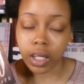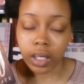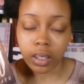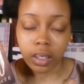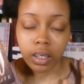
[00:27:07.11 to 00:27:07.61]

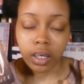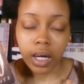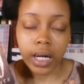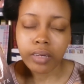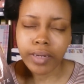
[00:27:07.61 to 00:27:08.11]
Like,
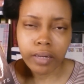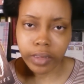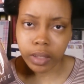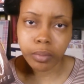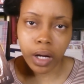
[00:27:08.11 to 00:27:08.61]
I even have
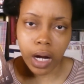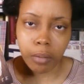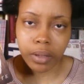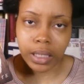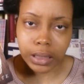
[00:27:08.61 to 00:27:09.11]
an ebook
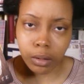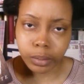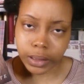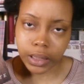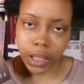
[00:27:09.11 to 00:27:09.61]
copy. That's how
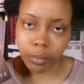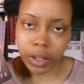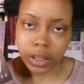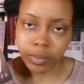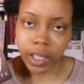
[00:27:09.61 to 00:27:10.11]
obsessed I am
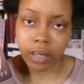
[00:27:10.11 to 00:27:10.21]
with this book.